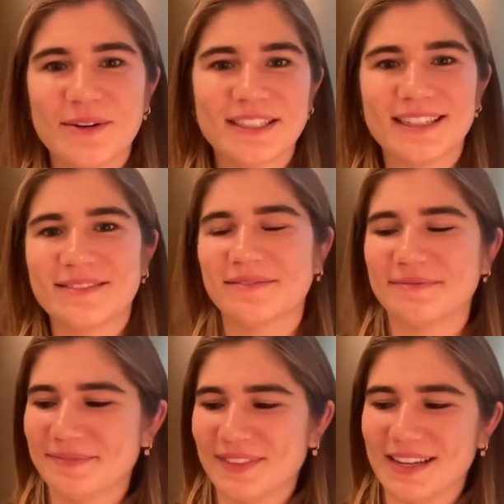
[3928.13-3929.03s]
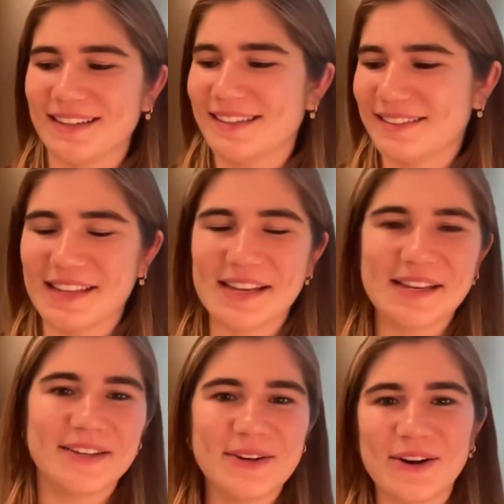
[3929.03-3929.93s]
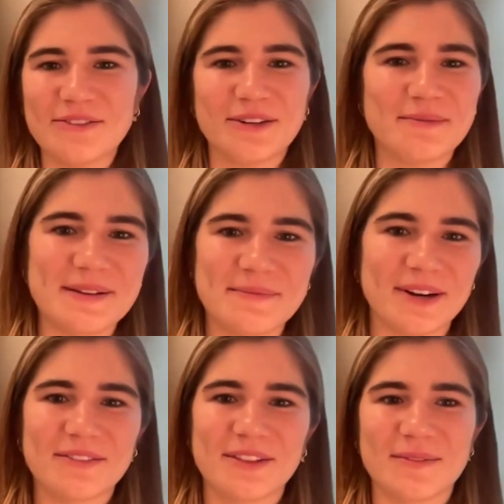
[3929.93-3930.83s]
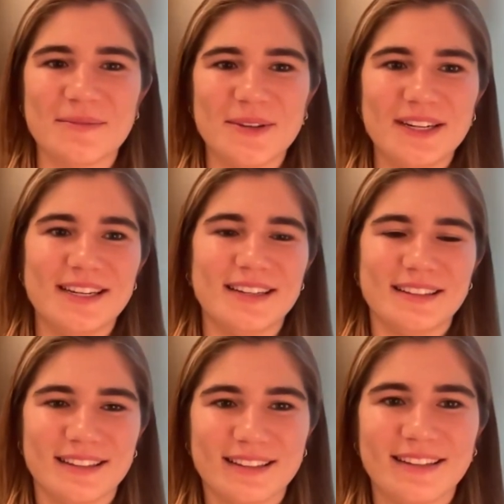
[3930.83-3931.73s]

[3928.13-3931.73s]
course, thank you all for being part of the community.